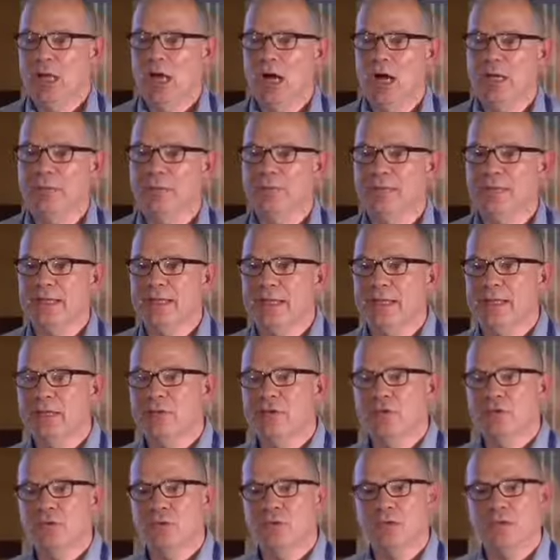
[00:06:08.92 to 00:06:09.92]
I think in
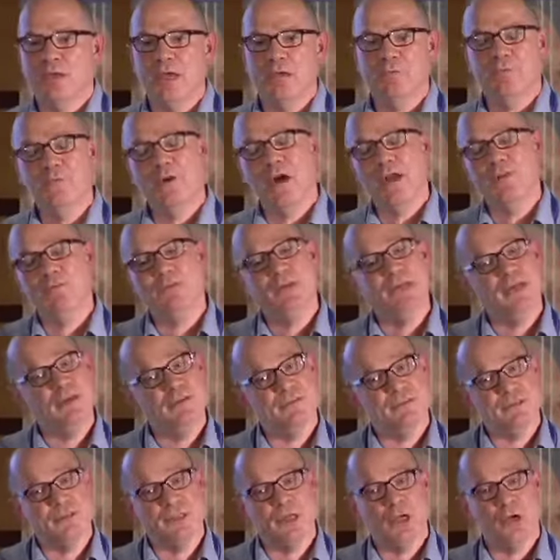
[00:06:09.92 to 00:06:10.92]
5
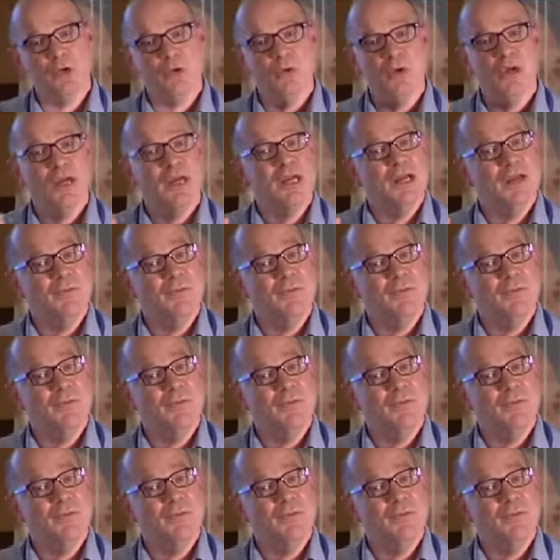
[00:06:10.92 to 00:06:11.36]
years ago,